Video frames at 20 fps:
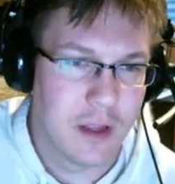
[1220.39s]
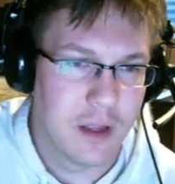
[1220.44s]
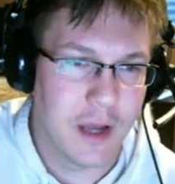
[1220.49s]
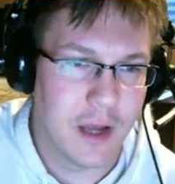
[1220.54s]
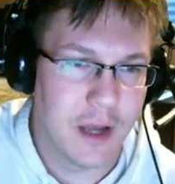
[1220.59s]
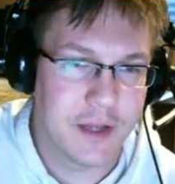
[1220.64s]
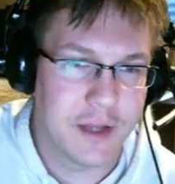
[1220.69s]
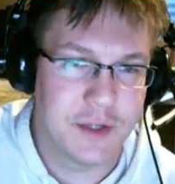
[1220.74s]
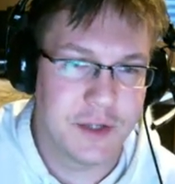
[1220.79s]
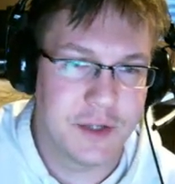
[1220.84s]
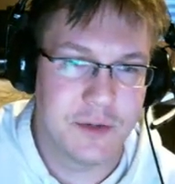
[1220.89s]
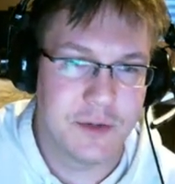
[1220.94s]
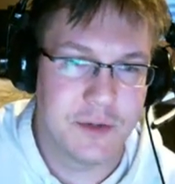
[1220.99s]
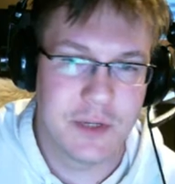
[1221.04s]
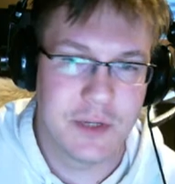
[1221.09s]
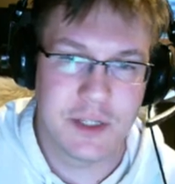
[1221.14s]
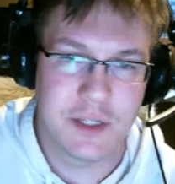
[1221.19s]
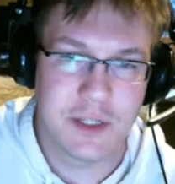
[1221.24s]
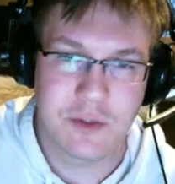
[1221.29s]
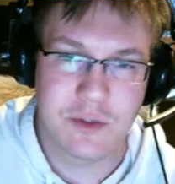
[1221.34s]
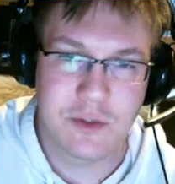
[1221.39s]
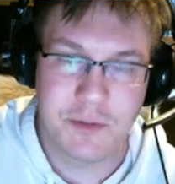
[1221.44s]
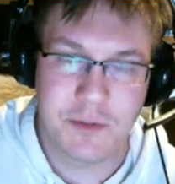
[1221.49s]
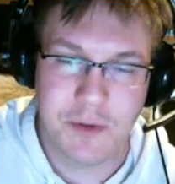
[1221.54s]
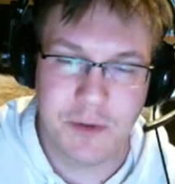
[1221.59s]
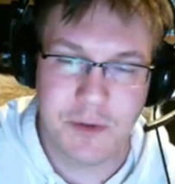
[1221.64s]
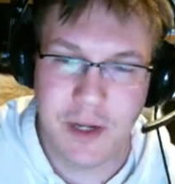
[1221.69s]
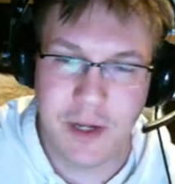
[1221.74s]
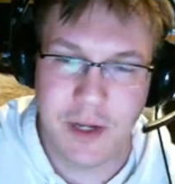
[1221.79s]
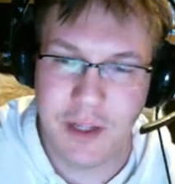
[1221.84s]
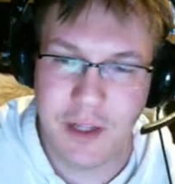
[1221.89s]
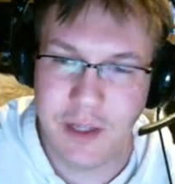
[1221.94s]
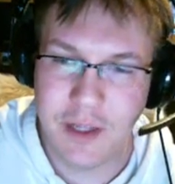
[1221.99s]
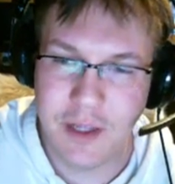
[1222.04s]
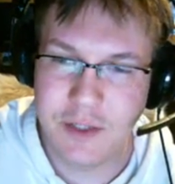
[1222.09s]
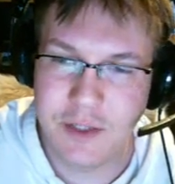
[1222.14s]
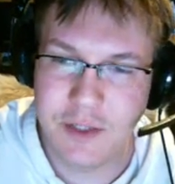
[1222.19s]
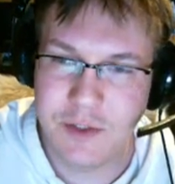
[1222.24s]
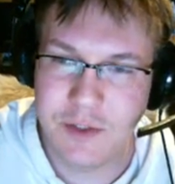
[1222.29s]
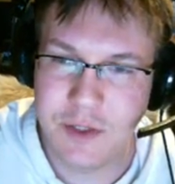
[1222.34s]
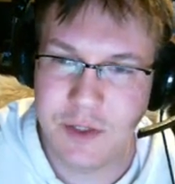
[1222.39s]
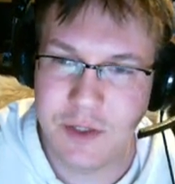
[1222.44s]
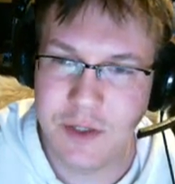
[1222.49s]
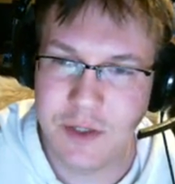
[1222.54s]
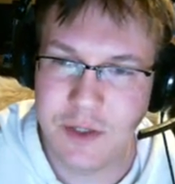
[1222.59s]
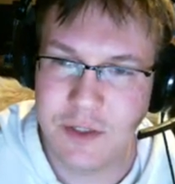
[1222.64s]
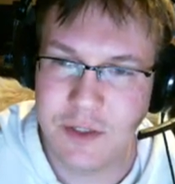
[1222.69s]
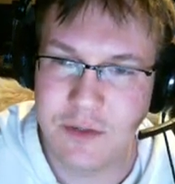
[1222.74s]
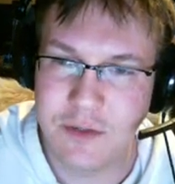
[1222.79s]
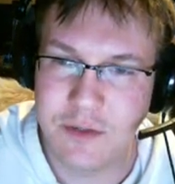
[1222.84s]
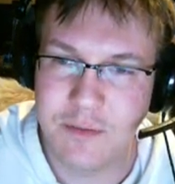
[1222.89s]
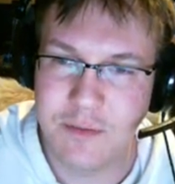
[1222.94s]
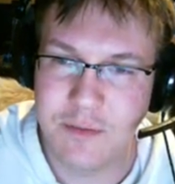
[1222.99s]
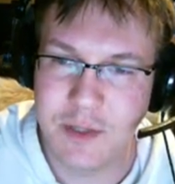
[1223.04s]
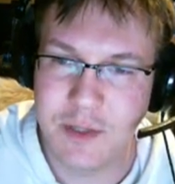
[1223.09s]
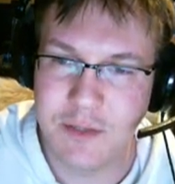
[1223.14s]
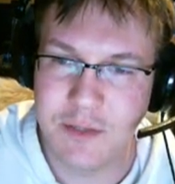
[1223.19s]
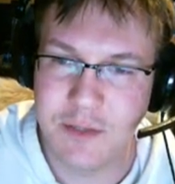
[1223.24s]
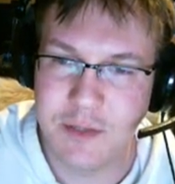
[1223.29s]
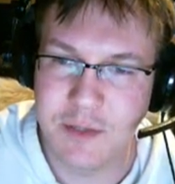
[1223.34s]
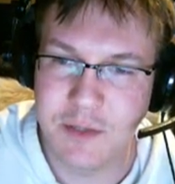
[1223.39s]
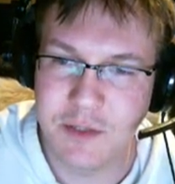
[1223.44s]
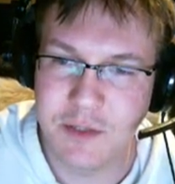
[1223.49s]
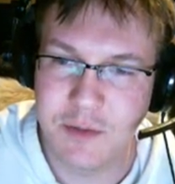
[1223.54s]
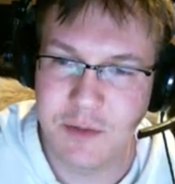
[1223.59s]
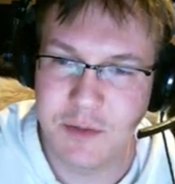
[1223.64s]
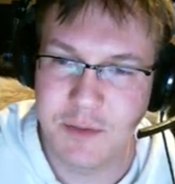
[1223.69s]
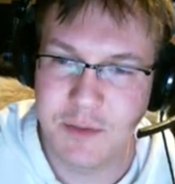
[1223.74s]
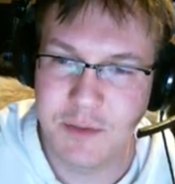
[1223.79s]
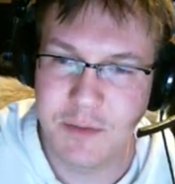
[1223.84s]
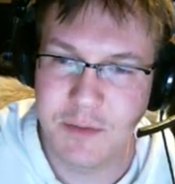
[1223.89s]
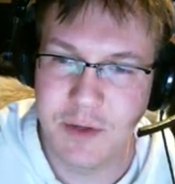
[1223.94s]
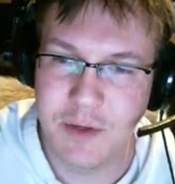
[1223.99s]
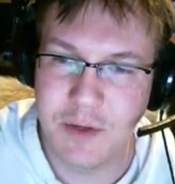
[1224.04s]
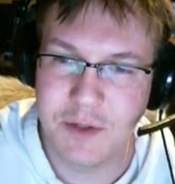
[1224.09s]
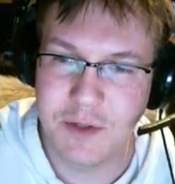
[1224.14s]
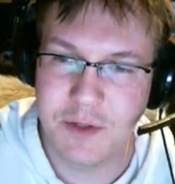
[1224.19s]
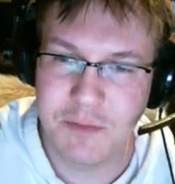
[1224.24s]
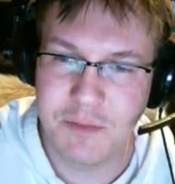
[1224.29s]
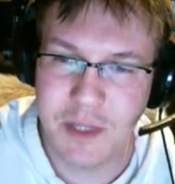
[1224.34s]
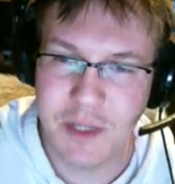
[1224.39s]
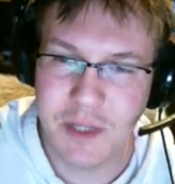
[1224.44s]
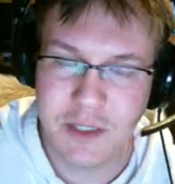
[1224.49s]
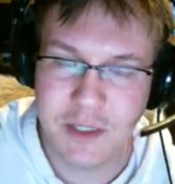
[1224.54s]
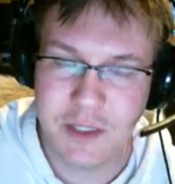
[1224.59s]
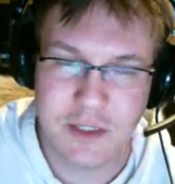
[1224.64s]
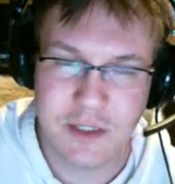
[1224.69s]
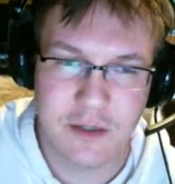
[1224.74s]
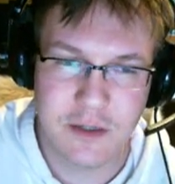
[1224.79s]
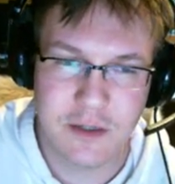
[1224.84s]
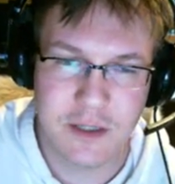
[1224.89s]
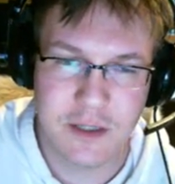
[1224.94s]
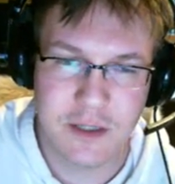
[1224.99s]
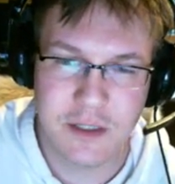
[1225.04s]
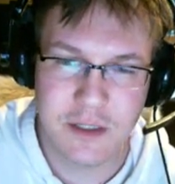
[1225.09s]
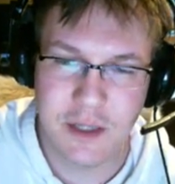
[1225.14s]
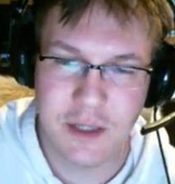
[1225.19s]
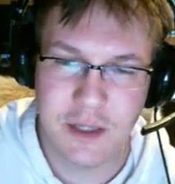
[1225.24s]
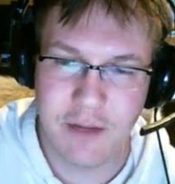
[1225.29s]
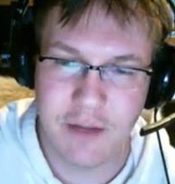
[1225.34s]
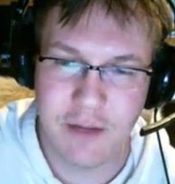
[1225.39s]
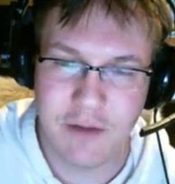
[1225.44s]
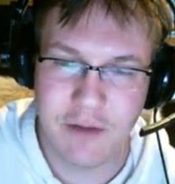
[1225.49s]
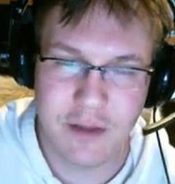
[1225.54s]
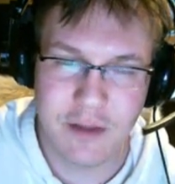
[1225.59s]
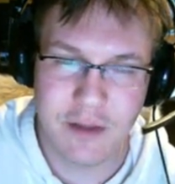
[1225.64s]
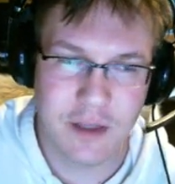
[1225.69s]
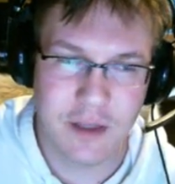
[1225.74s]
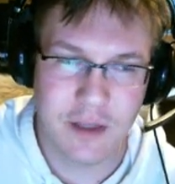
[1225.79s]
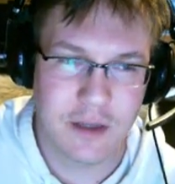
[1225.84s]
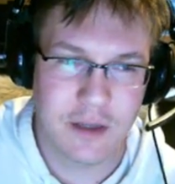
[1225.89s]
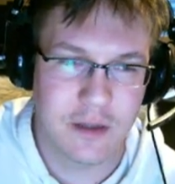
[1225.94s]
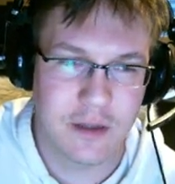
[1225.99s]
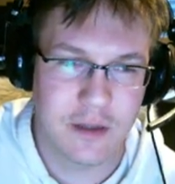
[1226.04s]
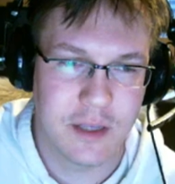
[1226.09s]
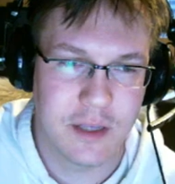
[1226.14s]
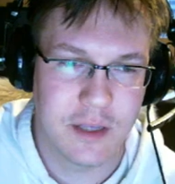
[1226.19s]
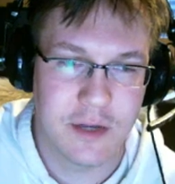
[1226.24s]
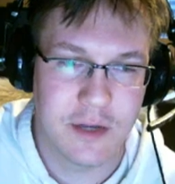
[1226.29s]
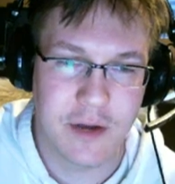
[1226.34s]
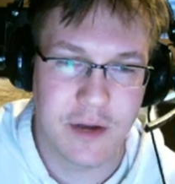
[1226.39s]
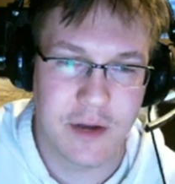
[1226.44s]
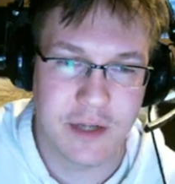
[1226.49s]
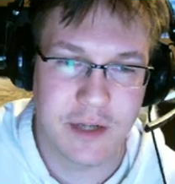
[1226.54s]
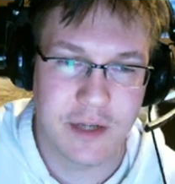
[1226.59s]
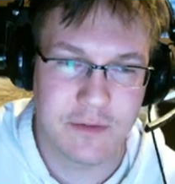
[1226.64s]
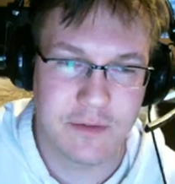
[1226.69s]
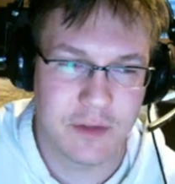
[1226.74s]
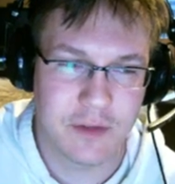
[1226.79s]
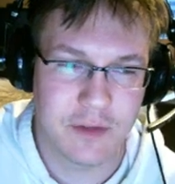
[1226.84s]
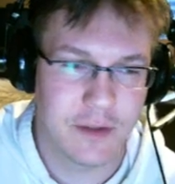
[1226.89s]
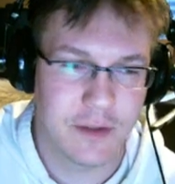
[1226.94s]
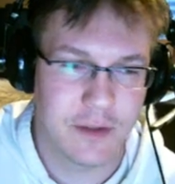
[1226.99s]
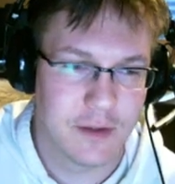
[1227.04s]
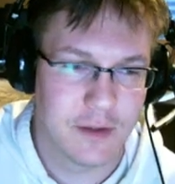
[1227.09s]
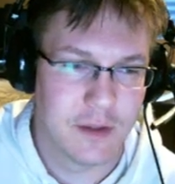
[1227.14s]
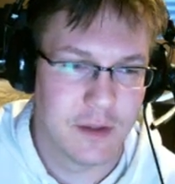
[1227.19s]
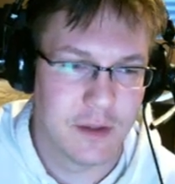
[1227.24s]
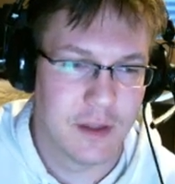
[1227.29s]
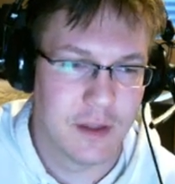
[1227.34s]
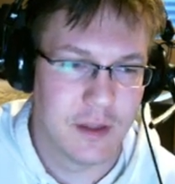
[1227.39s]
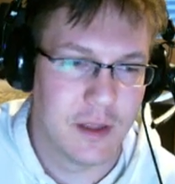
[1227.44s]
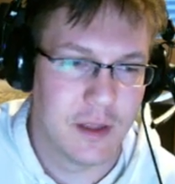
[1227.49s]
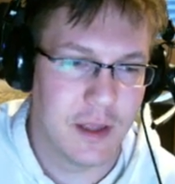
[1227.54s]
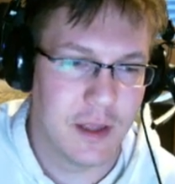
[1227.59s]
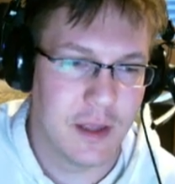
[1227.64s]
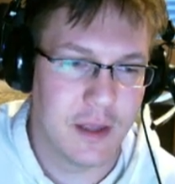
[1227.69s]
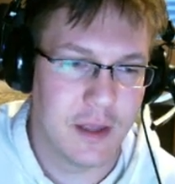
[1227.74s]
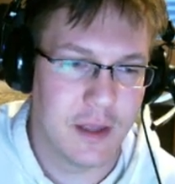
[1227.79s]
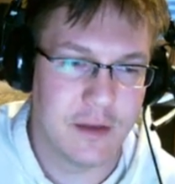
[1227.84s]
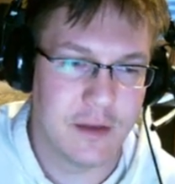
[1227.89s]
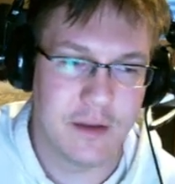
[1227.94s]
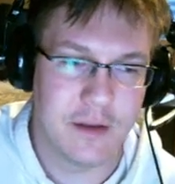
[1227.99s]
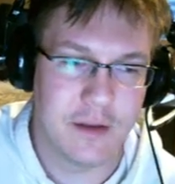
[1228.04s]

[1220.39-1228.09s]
I didn't do any script writing, as you saw, so my script up here is blank still. I did everything interactively. And